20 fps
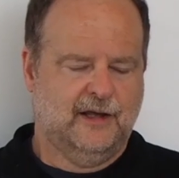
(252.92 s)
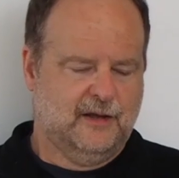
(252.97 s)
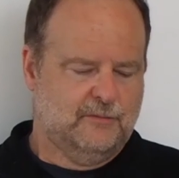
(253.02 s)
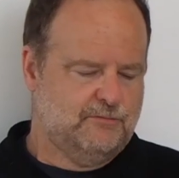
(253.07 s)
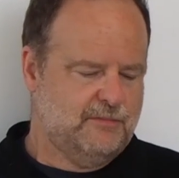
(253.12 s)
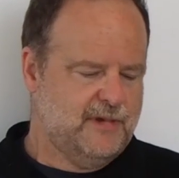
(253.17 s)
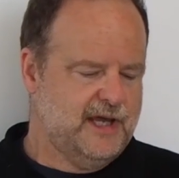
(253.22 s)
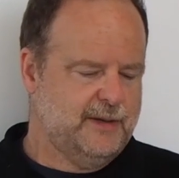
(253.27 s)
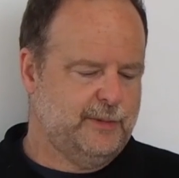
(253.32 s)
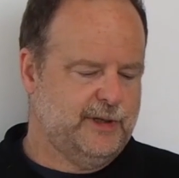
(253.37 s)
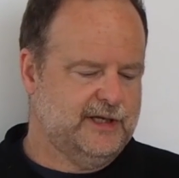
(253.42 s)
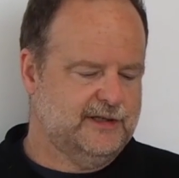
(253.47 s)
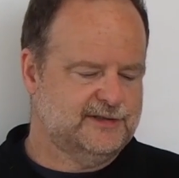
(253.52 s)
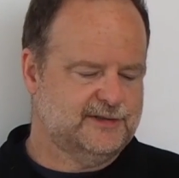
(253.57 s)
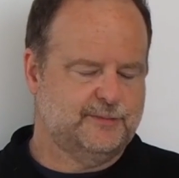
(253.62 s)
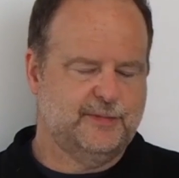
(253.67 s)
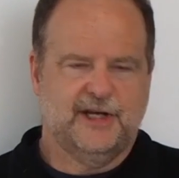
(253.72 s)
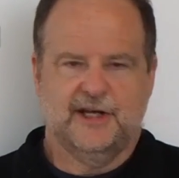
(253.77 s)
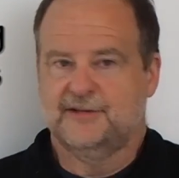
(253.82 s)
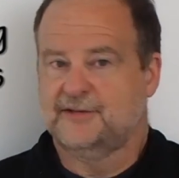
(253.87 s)
Maybe
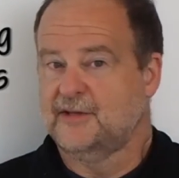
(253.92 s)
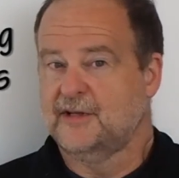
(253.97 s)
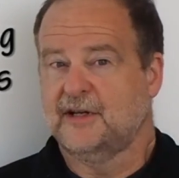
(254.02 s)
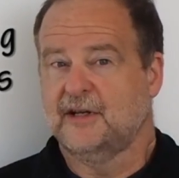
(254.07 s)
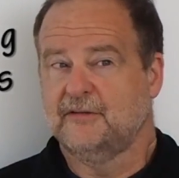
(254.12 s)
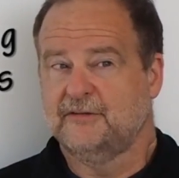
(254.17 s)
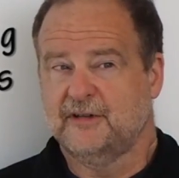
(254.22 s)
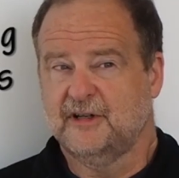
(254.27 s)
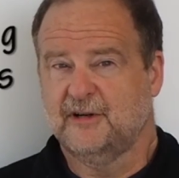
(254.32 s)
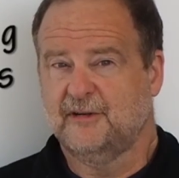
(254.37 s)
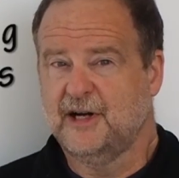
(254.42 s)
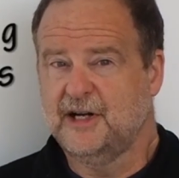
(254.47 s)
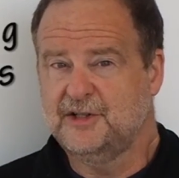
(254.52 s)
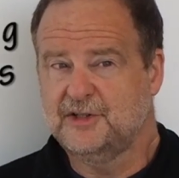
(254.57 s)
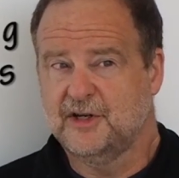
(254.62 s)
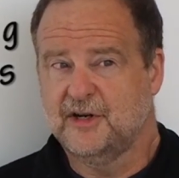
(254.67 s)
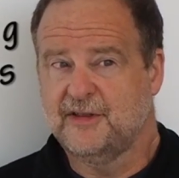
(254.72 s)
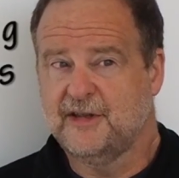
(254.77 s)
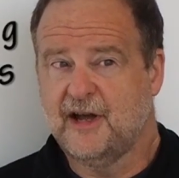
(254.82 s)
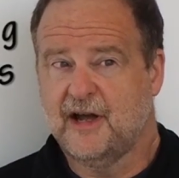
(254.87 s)
it's because of the
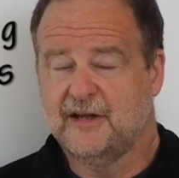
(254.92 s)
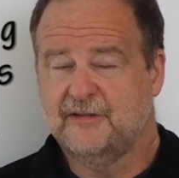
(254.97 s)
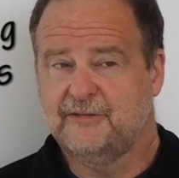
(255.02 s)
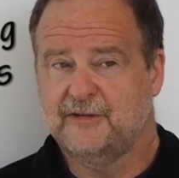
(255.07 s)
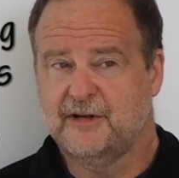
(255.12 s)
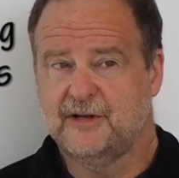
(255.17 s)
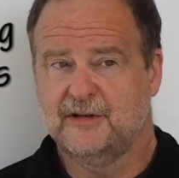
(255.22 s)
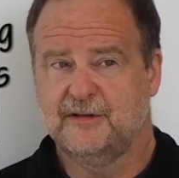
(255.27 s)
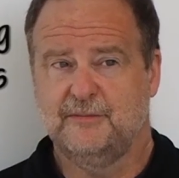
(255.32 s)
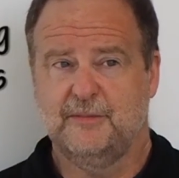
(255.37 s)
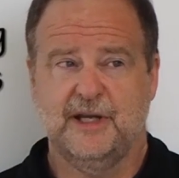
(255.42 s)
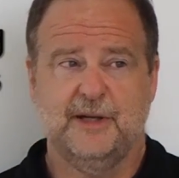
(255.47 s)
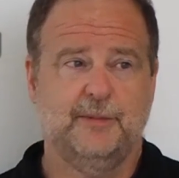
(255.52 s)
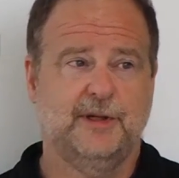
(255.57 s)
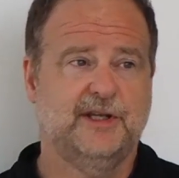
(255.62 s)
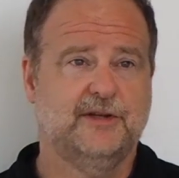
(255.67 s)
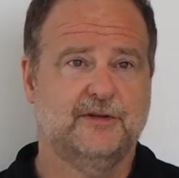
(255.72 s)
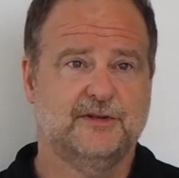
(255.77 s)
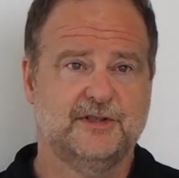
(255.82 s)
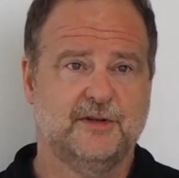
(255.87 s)
configuration of the iPhone,
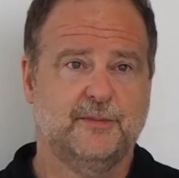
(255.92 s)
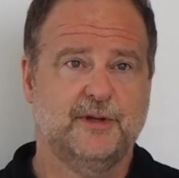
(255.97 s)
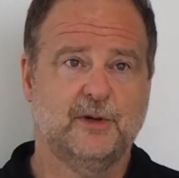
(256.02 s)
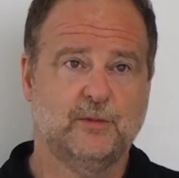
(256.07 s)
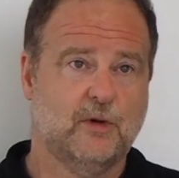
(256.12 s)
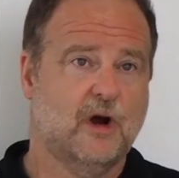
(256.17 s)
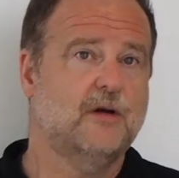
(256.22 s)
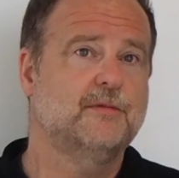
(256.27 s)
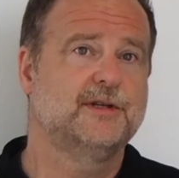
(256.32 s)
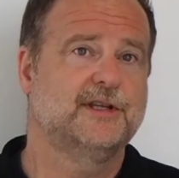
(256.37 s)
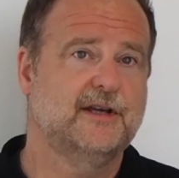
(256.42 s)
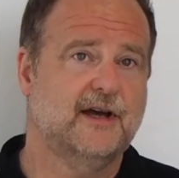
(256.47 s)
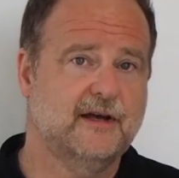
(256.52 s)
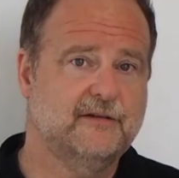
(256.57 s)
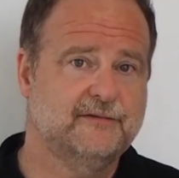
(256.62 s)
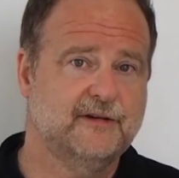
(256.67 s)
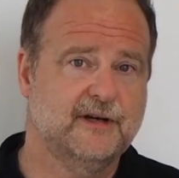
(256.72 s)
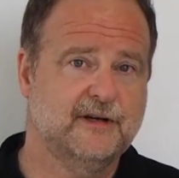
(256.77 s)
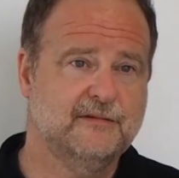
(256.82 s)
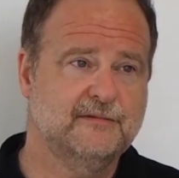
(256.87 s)
maybe there's something wrong with the
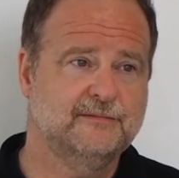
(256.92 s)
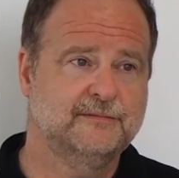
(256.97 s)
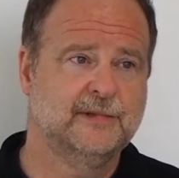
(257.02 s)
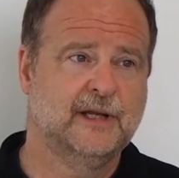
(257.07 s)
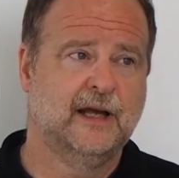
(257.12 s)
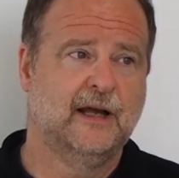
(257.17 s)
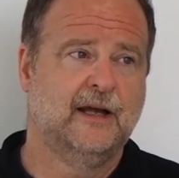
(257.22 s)
iPhone.